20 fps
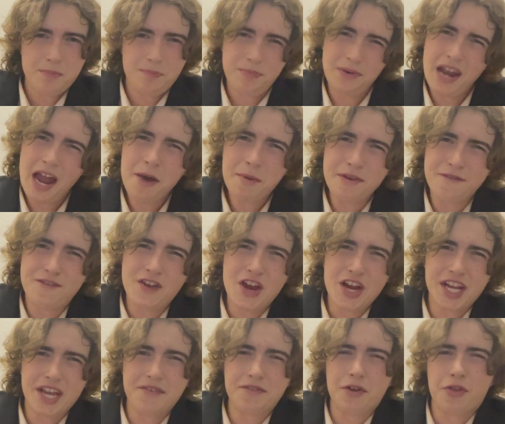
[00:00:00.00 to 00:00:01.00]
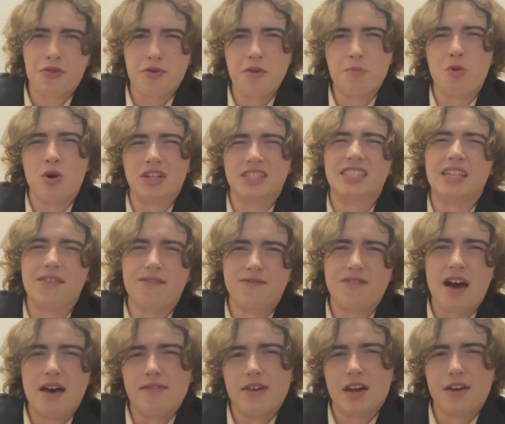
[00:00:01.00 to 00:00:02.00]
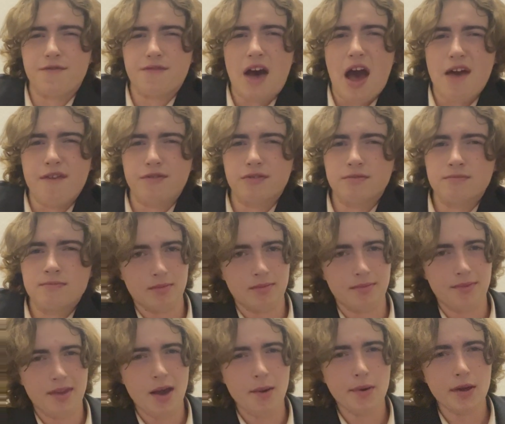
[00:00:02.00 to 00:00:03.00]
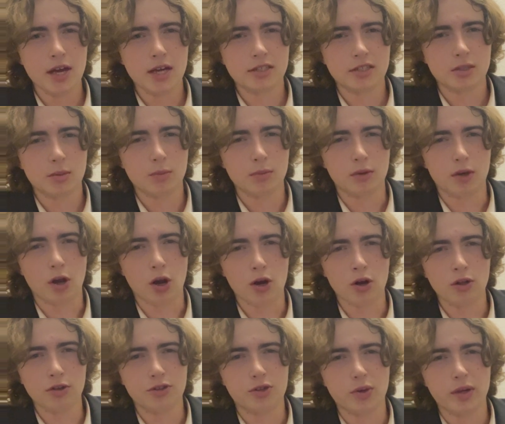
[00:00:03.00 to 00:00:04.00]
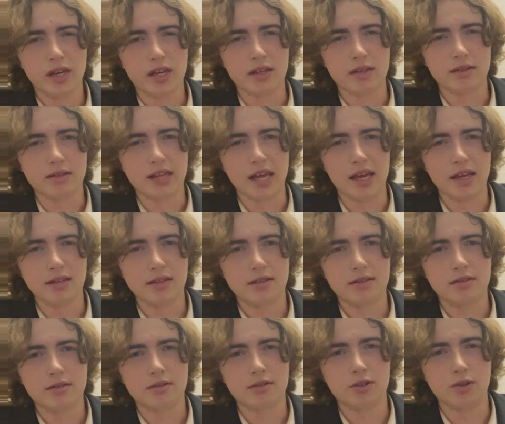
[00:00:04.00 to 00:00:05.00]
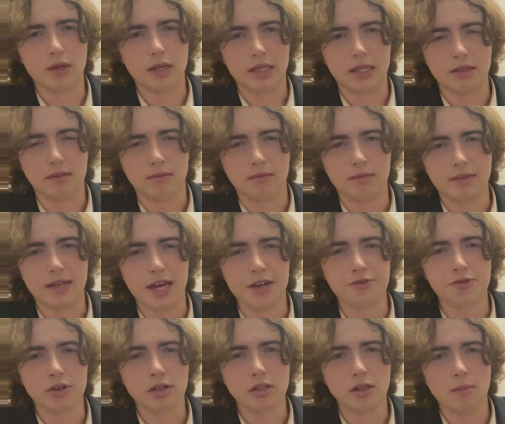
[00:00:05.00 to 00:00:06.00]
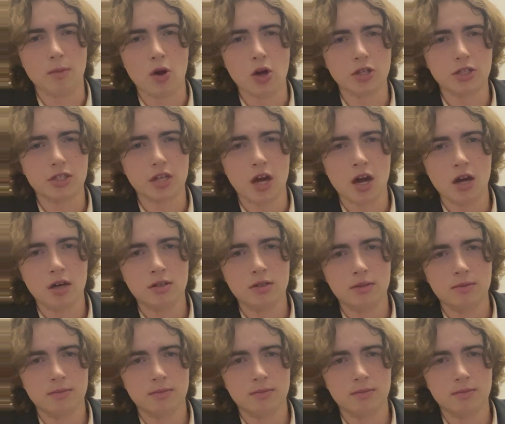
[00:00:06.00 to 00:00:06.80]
But I'll be fair and give it a 3.75 out of 5. Now we got some girl doing a dance to a Kendrick Lamar song.